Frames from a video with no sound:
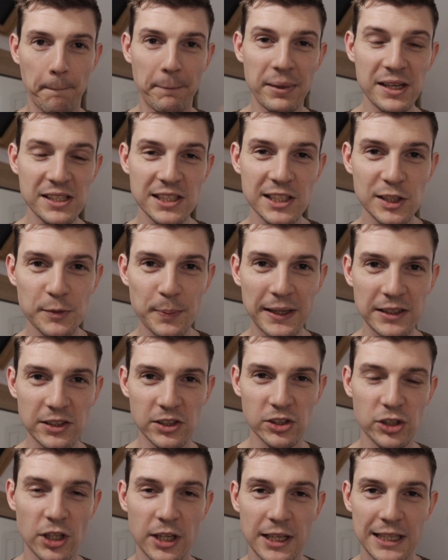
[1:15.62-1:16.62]
business banks are
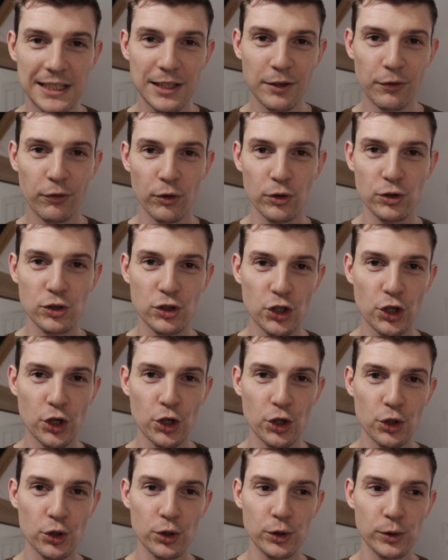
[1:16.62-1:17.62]
slightly different
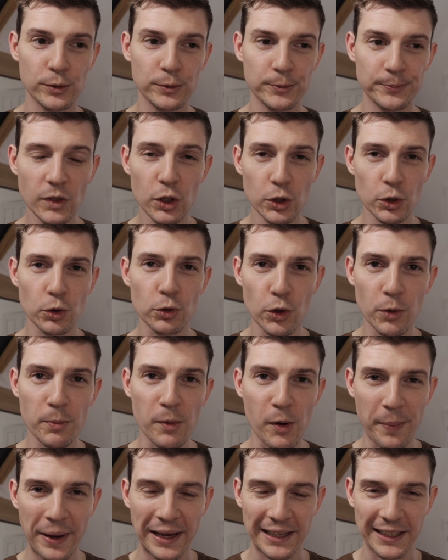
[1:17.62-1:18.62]
to your
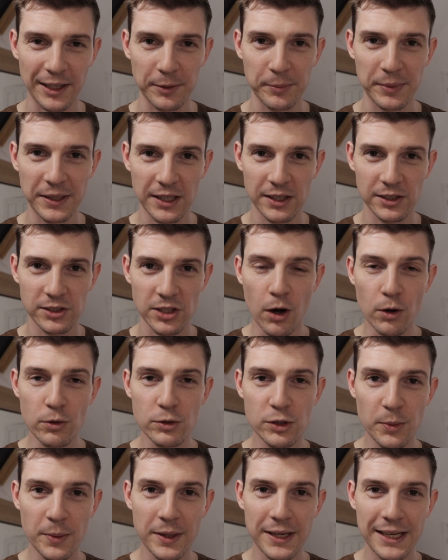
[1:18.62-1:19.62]
normal banking because
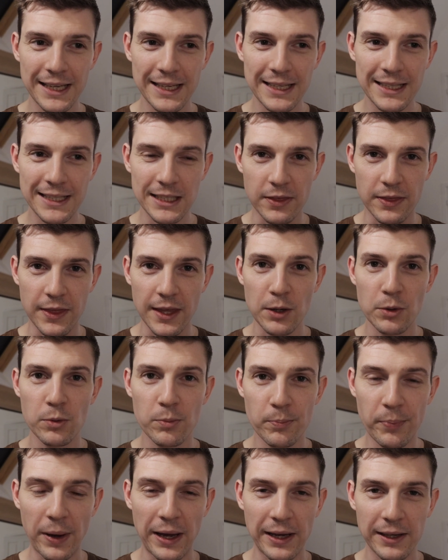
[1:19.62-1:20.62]
ultimately
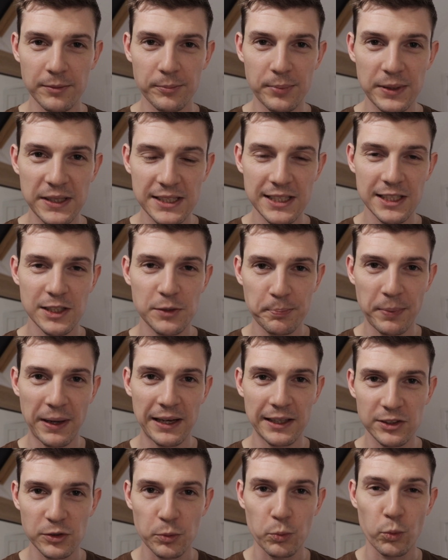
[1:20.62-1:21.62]
business
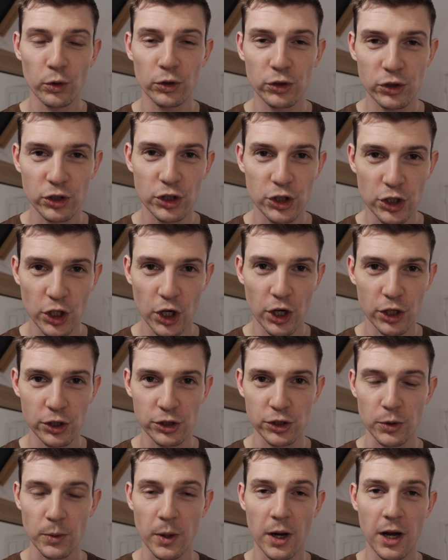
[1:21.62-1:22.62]
banks want to
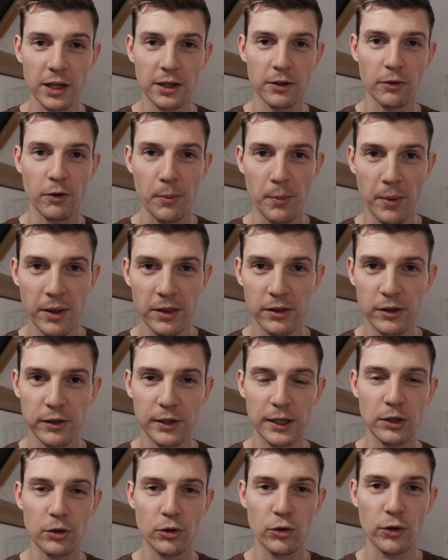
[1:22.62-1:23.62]
charge you either a
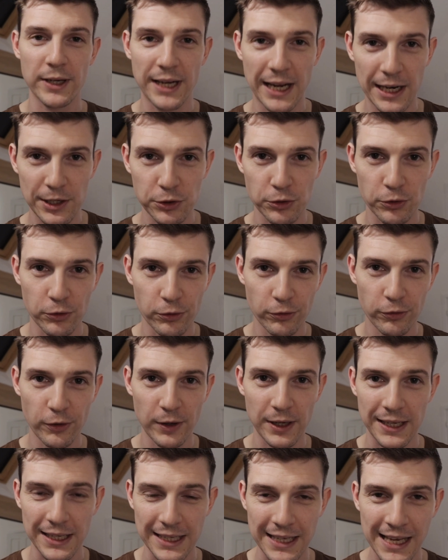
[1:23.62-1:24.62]
monthly or an annual
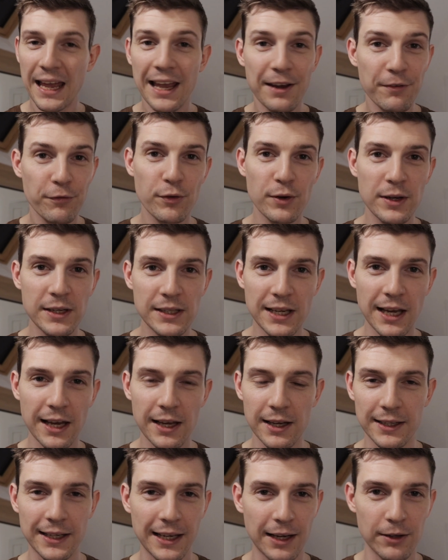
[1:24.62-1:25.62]
fee. Every
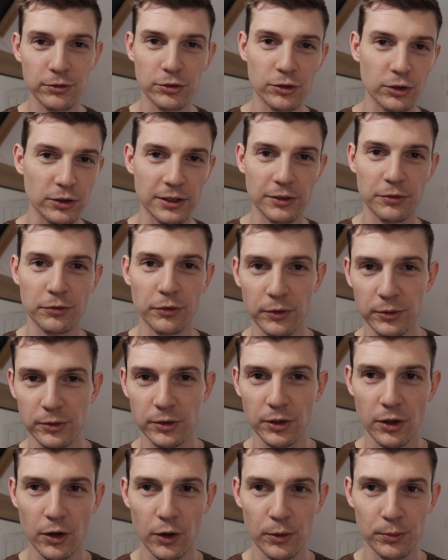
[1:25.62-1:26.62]
account's got
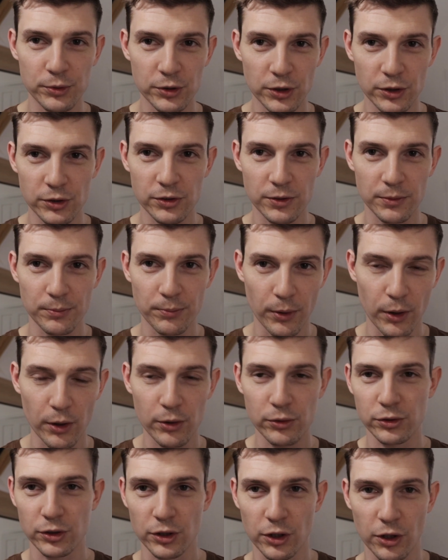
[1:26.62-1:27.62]
different options and
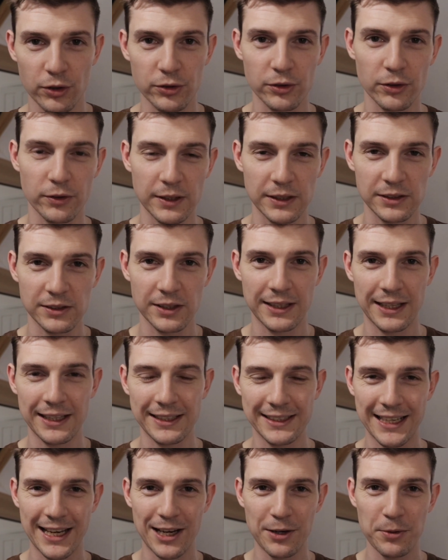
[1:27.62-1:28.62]
pros and cons and things like
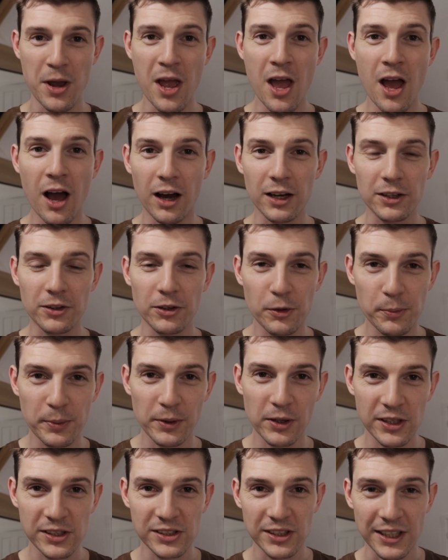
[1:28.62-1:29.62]
that. Now, I've got to be
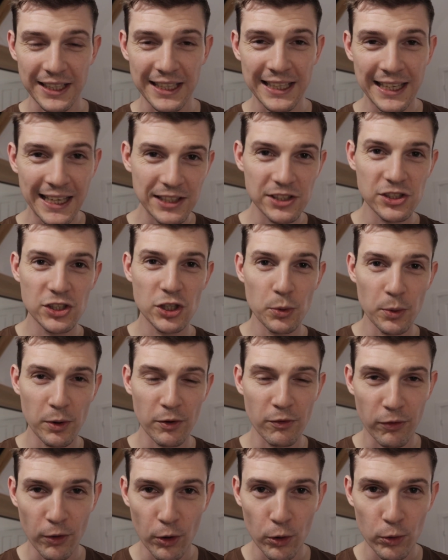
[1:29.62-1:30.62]
honest, I didn't get too
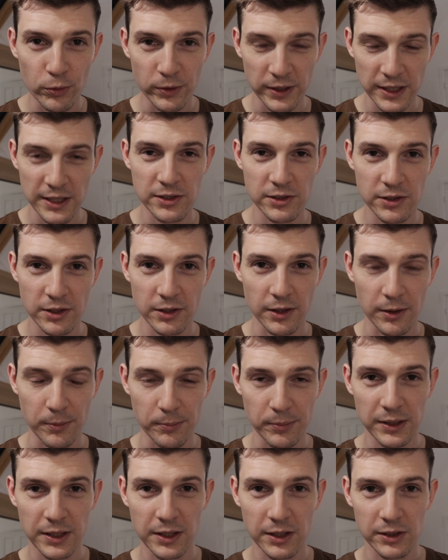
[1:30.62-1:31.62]
involved into them
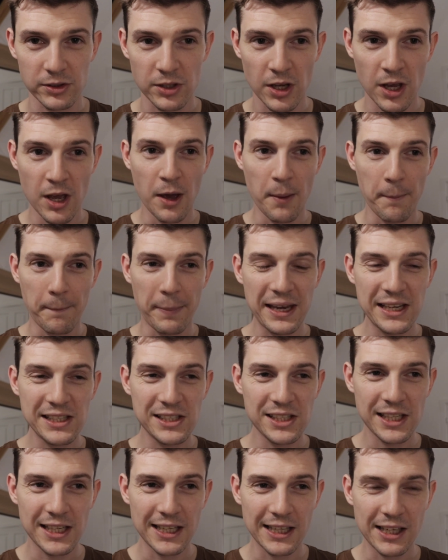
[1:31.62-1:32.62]
because
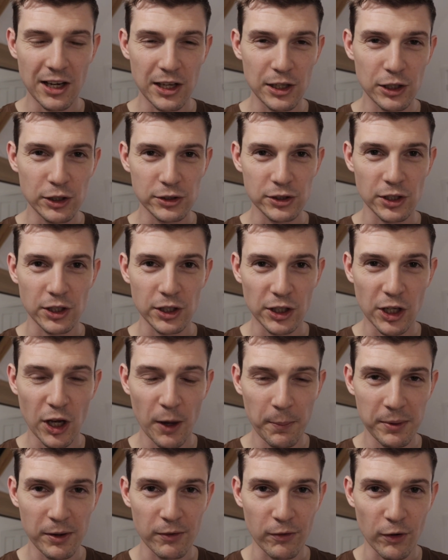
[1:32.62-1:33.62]
basically I looked at a
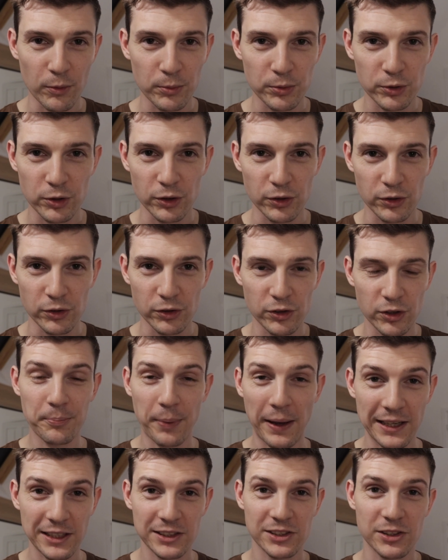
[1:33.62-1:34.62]
couple of options,
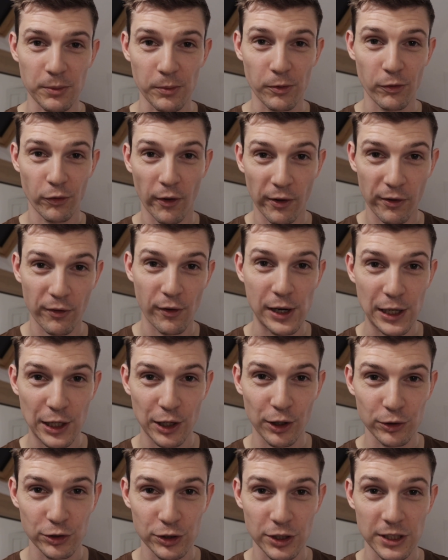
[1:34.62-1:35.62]
banks that were very, very
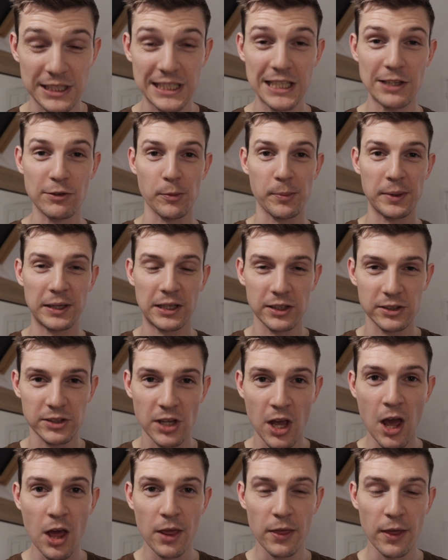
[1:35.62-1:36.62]
close to the tea room because
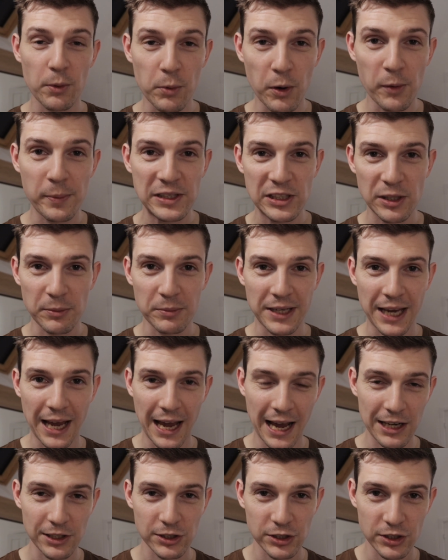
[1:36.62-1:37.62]
there will be some
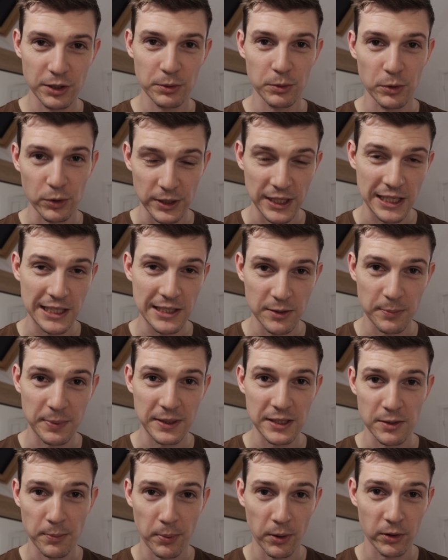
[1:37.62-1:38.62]
cash that will need to
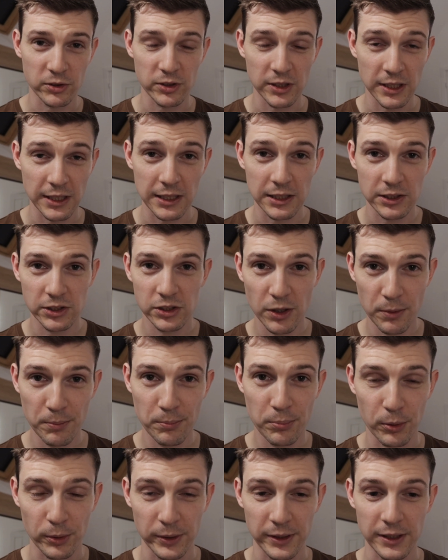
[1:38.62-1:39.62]
be deposited at some
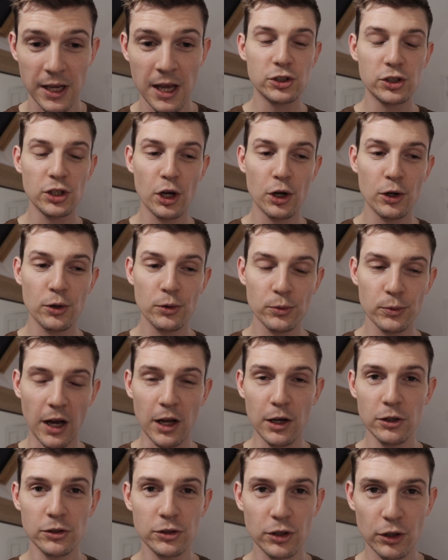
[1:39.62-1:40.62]
point. So I
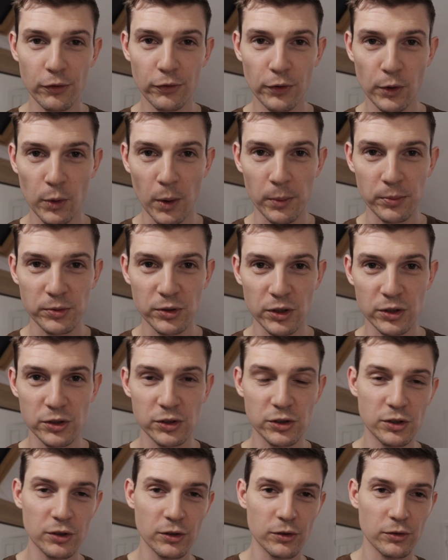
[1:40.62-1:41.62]
looked at a few options,